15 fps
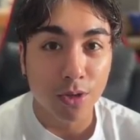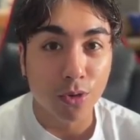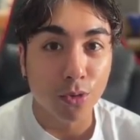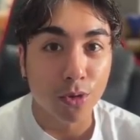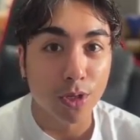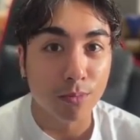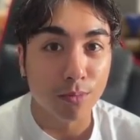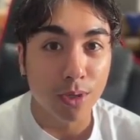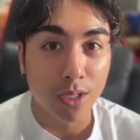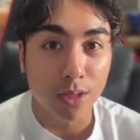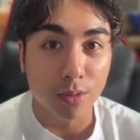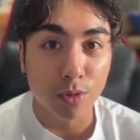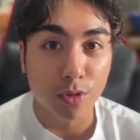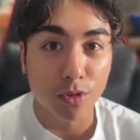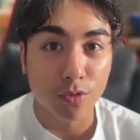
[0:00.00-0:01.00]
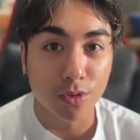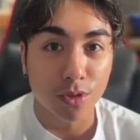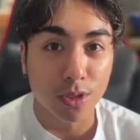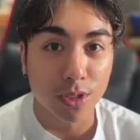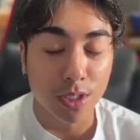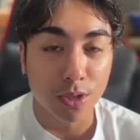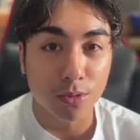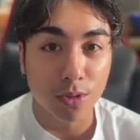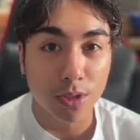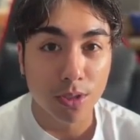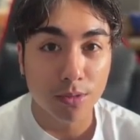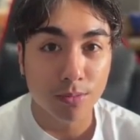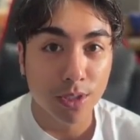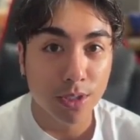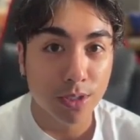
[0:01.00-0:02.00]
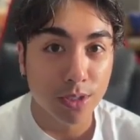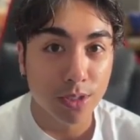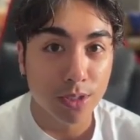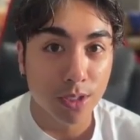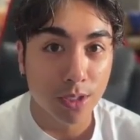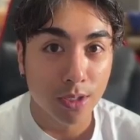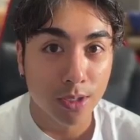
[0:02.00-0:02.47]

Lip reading: who can pay the most for the keyword, because